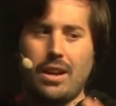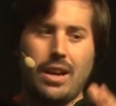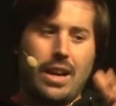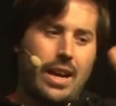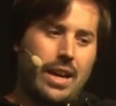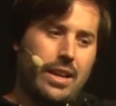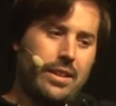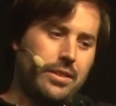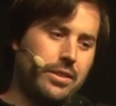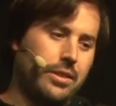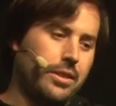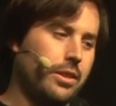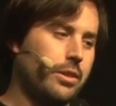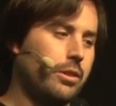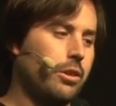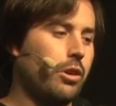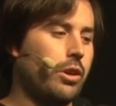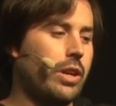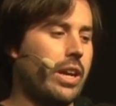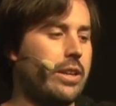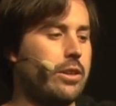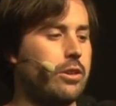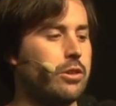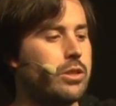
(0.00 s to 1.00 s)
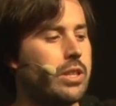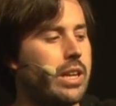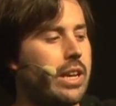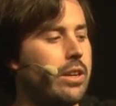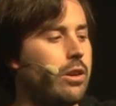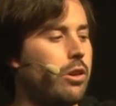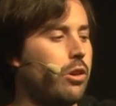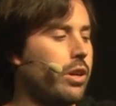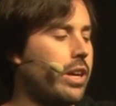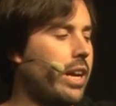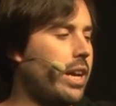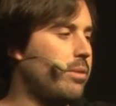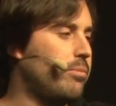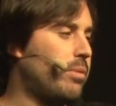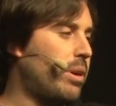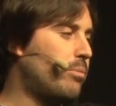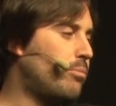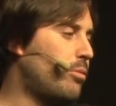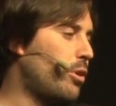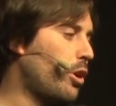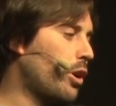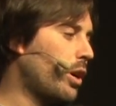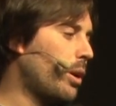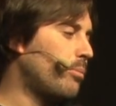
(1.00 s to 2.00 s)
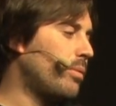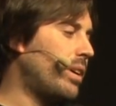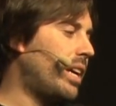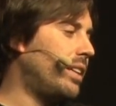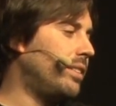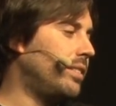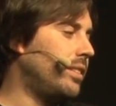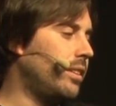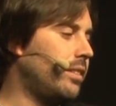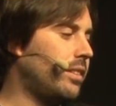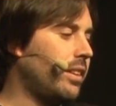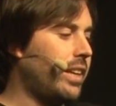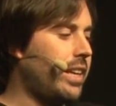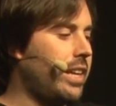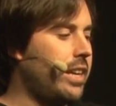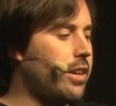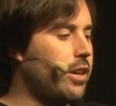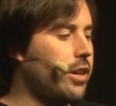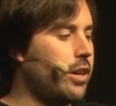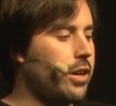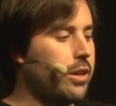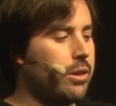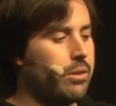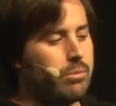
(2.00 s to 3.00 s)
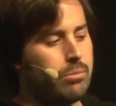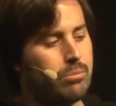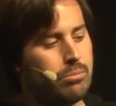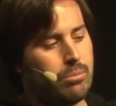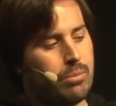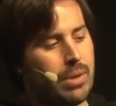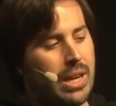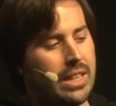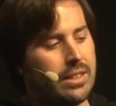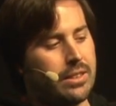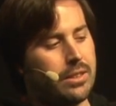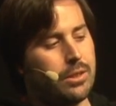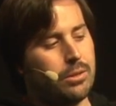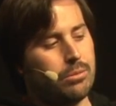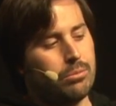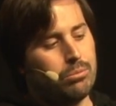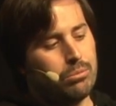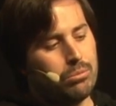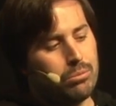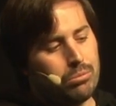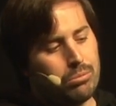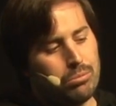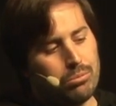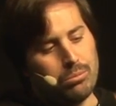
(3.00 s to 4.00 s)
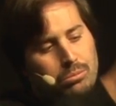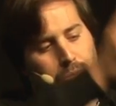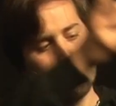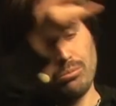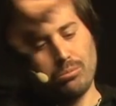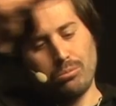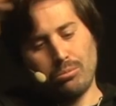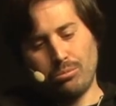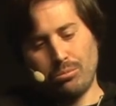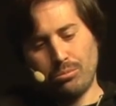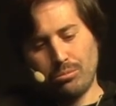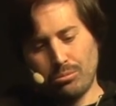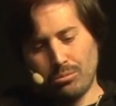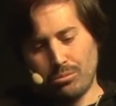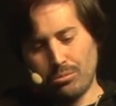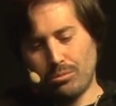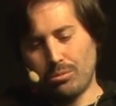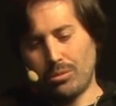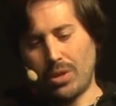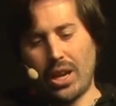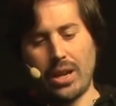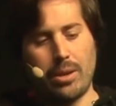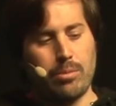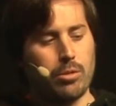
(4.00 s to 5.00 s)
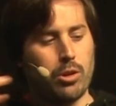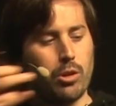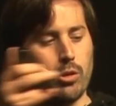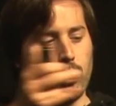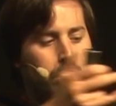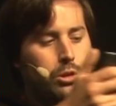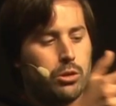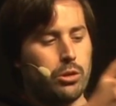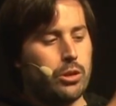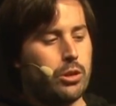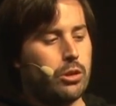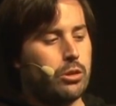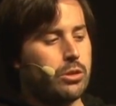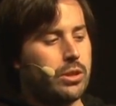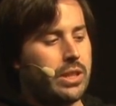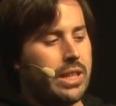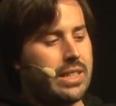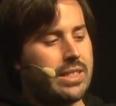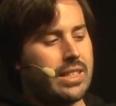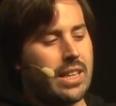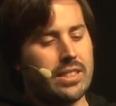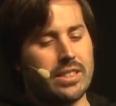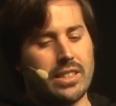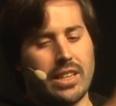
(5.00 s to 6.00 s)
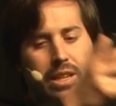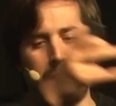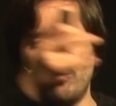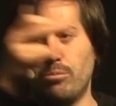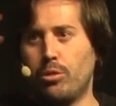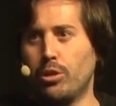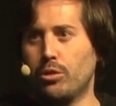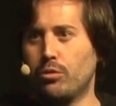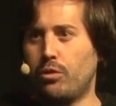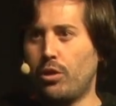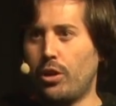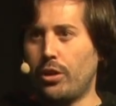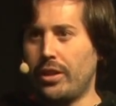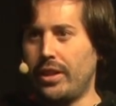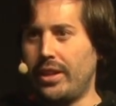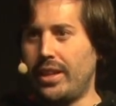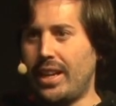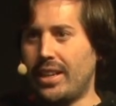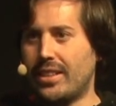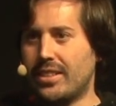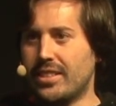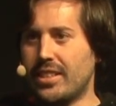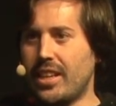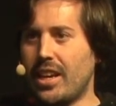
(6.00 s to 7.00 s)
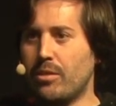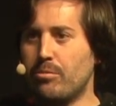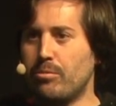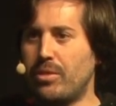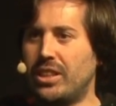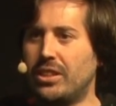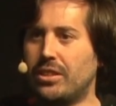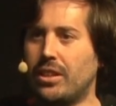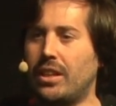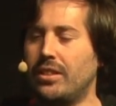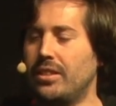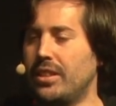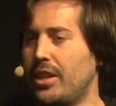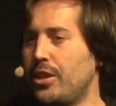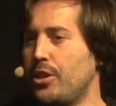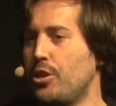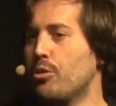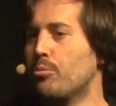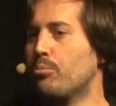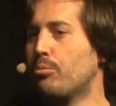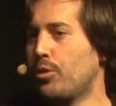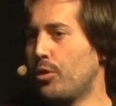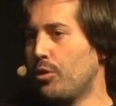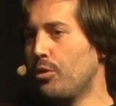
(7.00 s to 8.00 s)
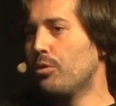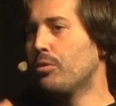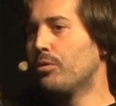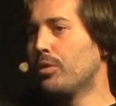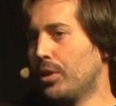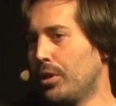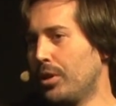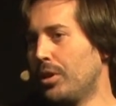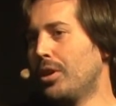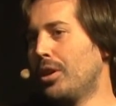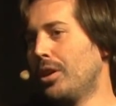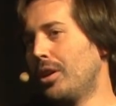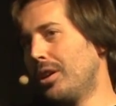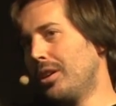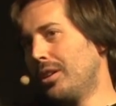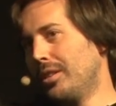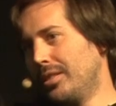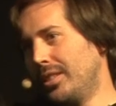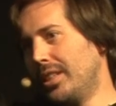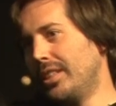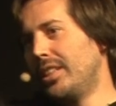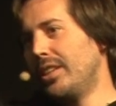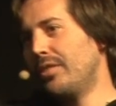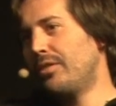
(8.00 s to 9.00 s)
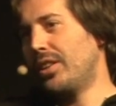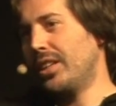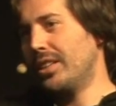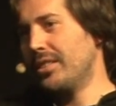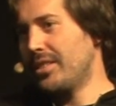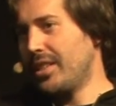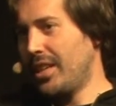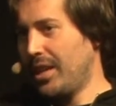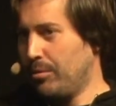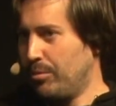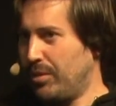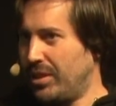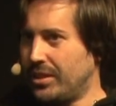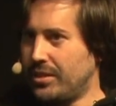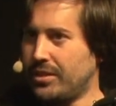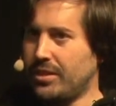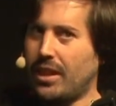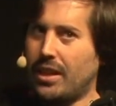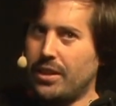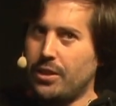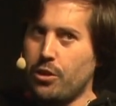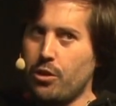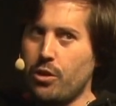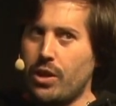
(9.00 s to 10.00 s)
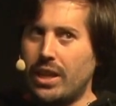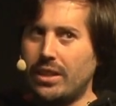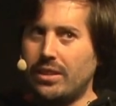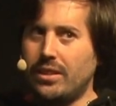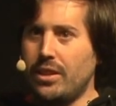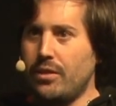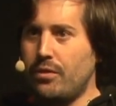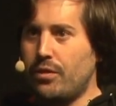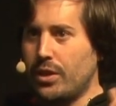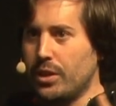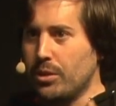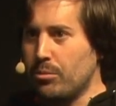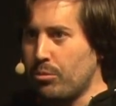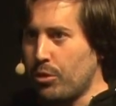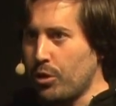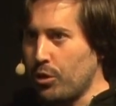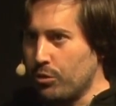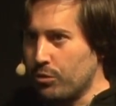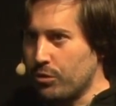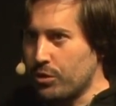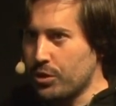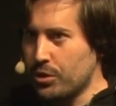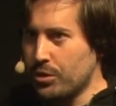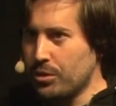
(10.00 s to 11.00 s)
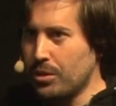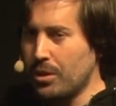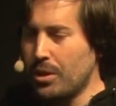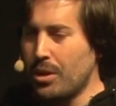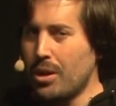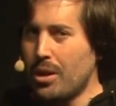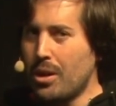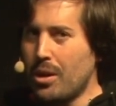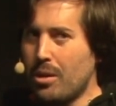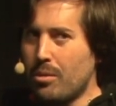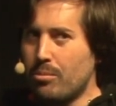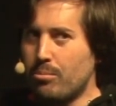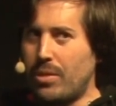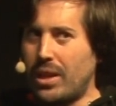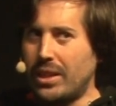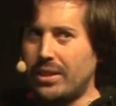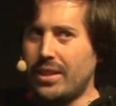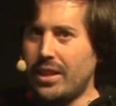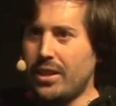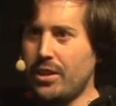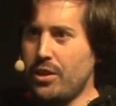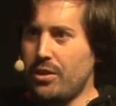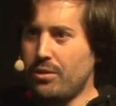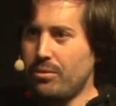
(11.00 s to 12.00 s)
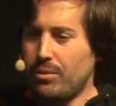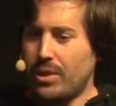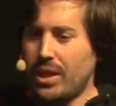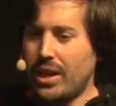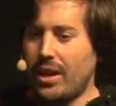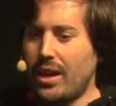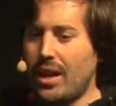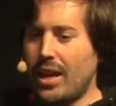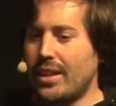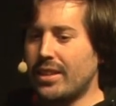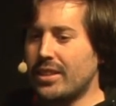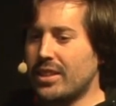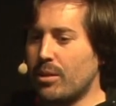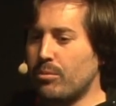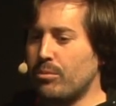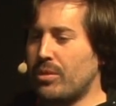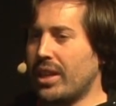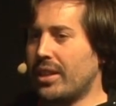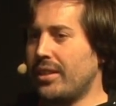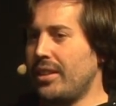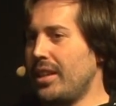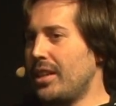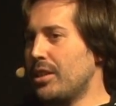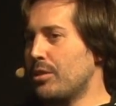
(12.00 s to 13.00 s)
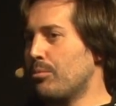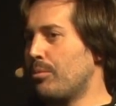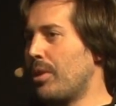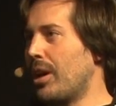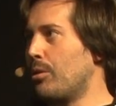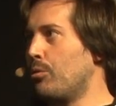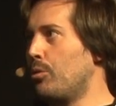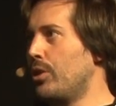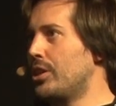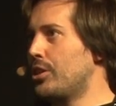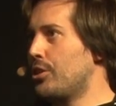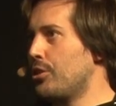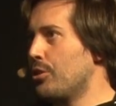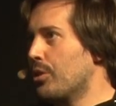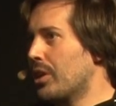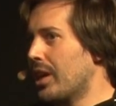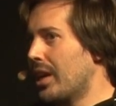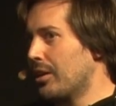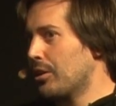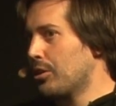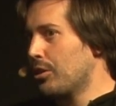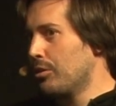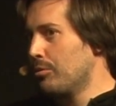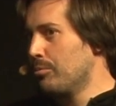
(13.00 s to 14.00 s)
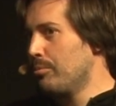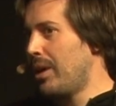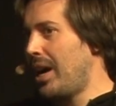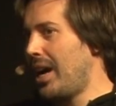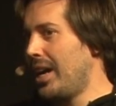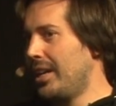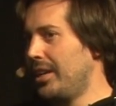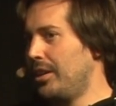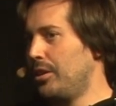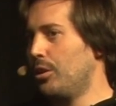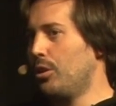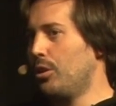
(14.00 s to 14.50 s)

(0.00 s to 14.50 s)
and okay, you say, okay, my program ended here, but I am going to use this as input for the next segment, and then you prove the different segments, and you get different proofs. But then there are like some techniques by which you can combine